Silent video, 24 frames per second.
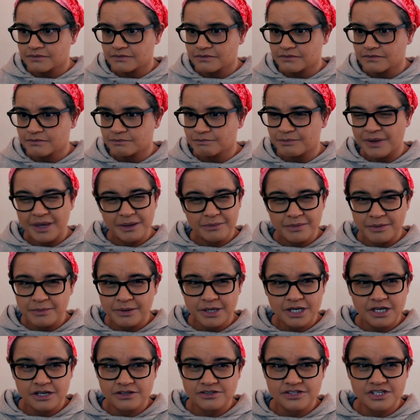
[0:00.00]
Maybe
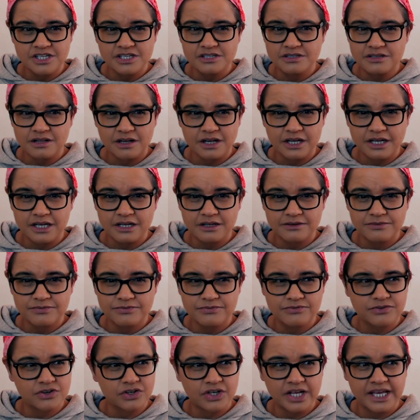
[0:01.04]
because he's like
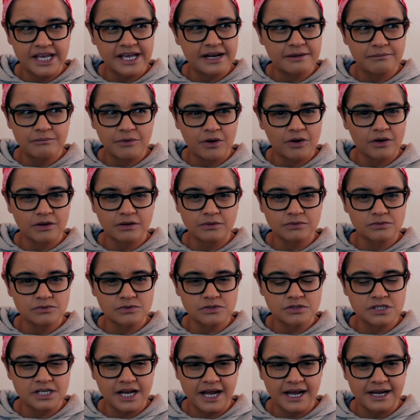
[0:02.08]
fully in
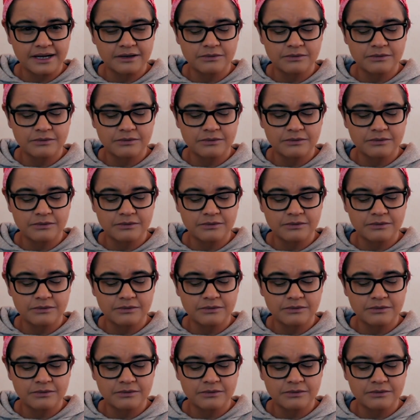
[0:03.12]
Miles now,